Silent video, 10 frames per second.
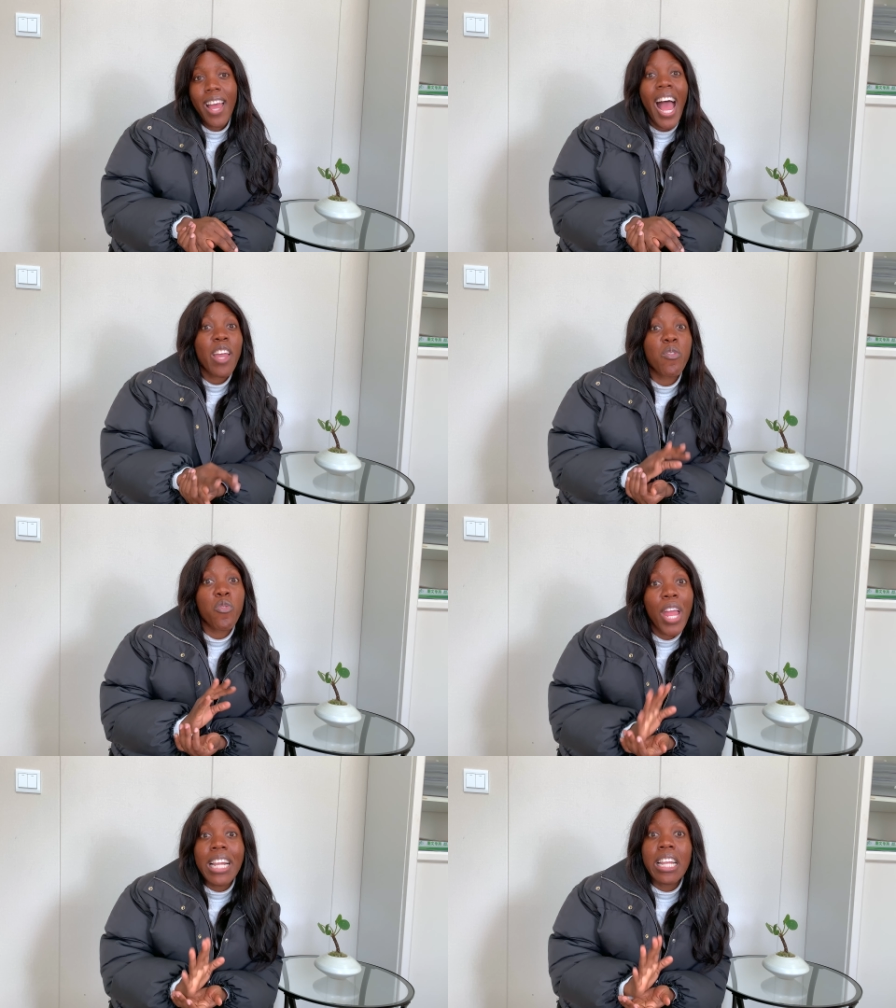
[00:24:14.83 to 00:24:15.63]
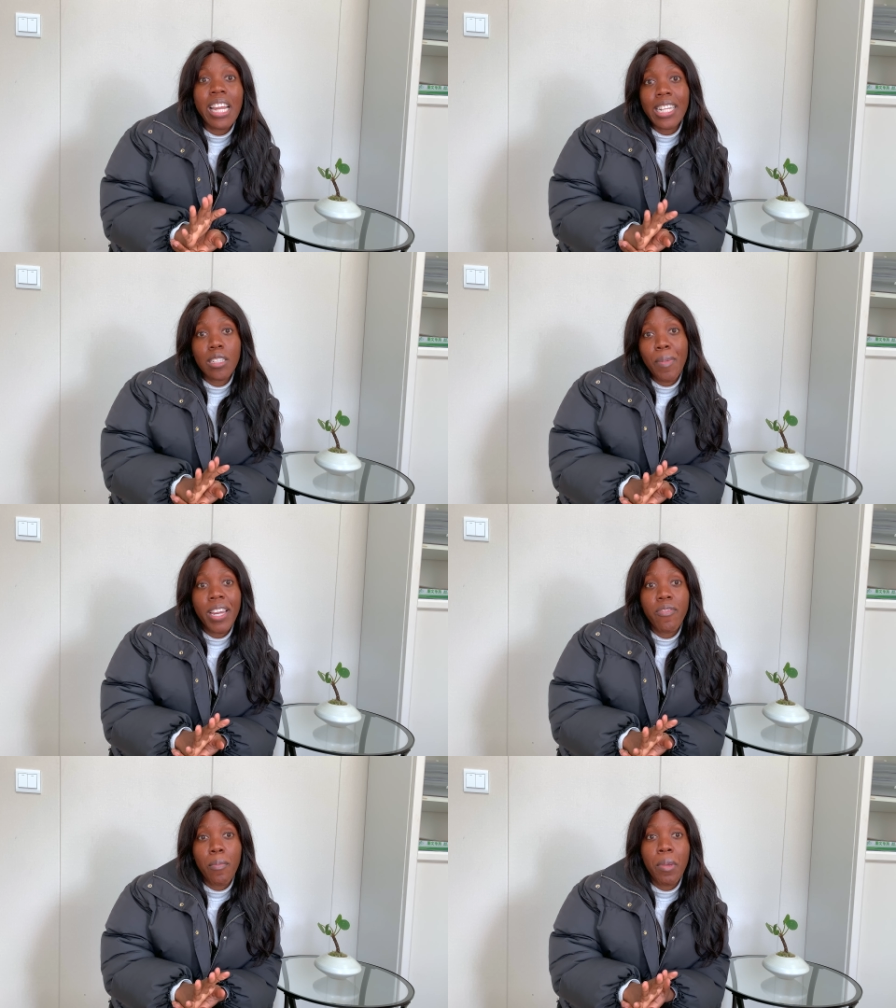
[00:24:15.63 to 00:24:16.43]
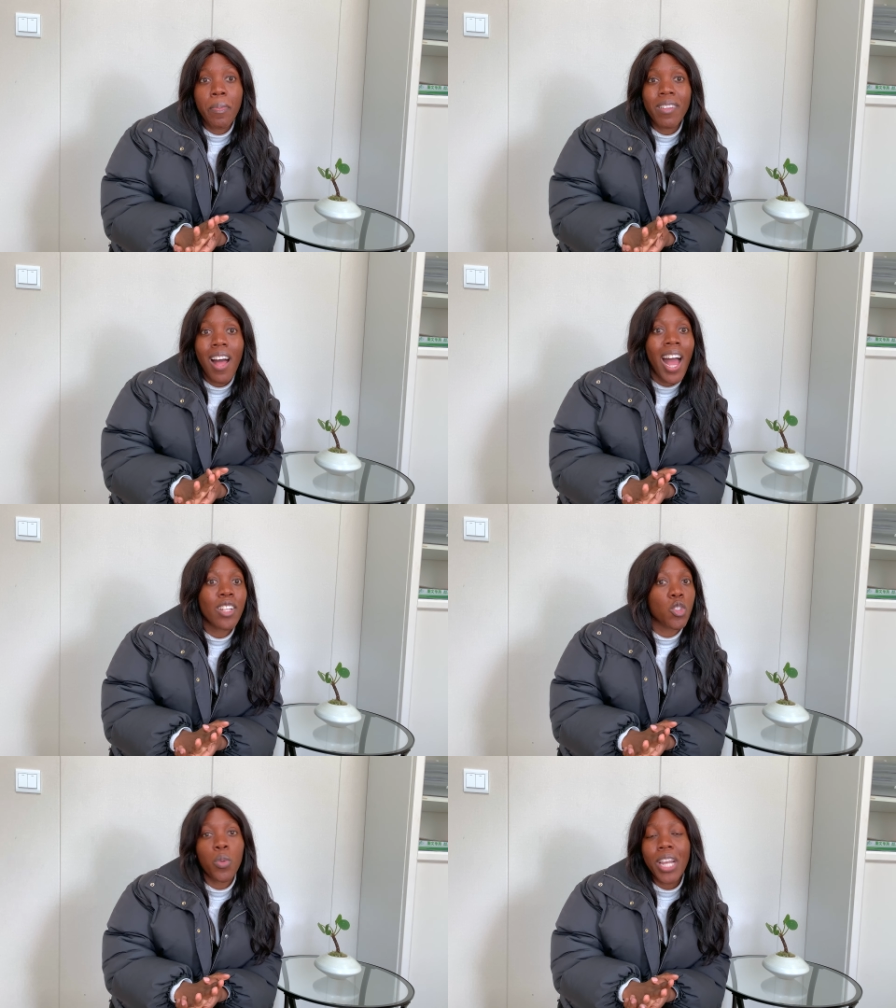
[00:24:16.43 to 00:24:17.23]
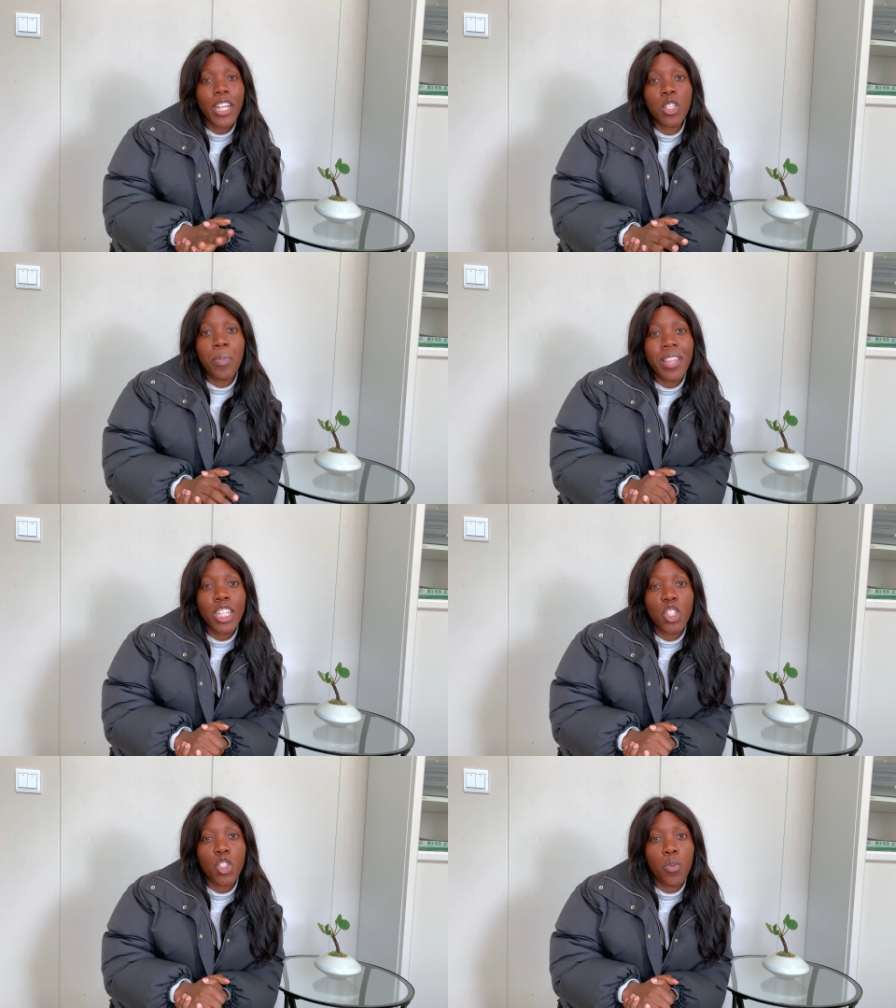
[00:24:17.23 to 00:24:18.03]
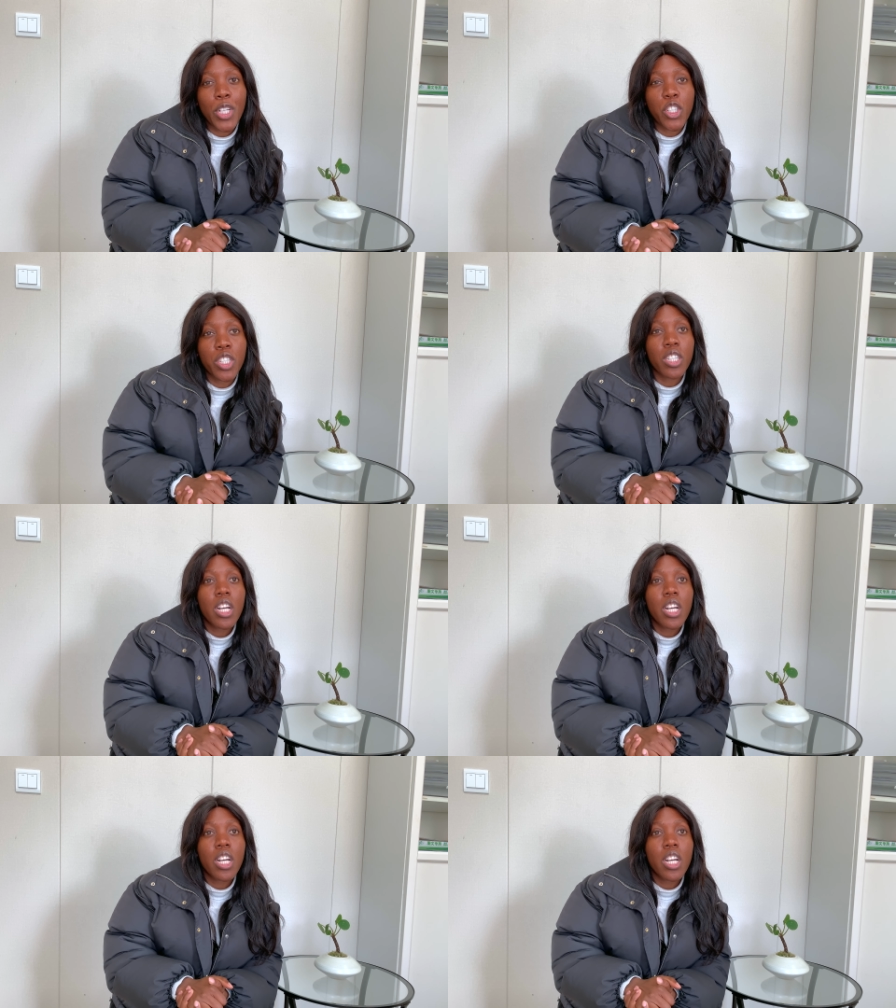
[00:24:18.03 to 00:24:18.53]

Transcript: I rarely lend money from people. I don't like to be in that situation.